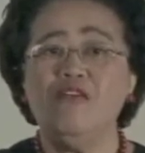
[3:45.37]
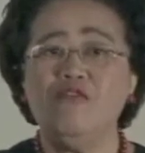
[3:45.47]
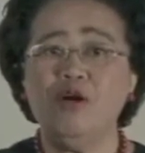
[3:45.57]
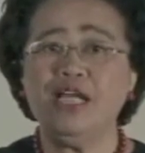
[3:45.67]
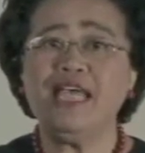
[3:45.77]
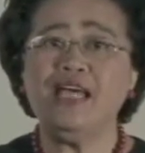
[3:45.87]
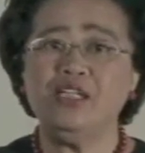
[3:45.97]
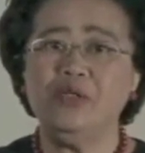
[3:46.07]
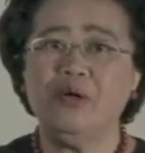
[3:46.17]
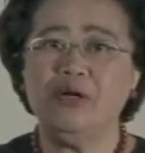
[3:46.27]
4
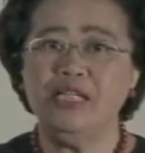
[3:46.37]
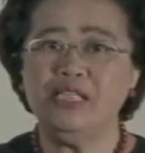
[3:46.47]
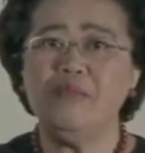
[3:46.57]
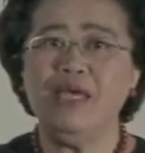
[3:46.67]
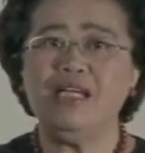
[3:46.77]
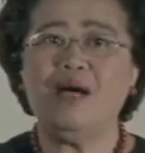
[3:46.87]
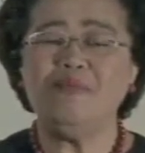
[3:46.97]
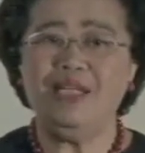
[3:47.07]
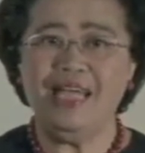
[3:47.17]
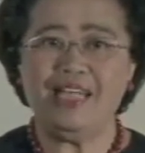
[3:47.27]
categories make up
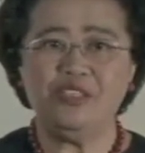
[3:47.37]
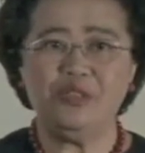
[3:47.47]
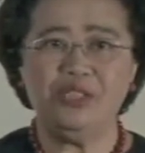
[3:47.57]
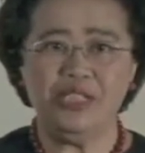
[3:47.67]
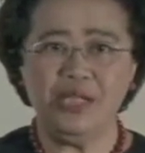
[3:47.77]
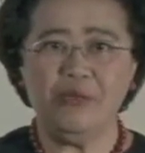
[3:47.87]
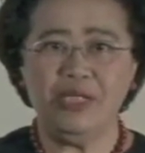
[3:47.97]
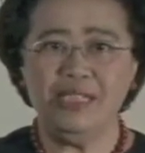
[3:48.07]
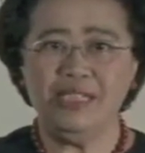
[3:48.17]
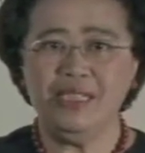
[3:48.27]
the lecture
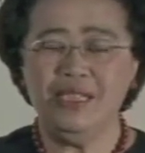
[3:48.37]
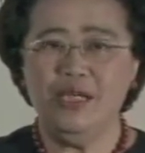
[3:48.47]
series.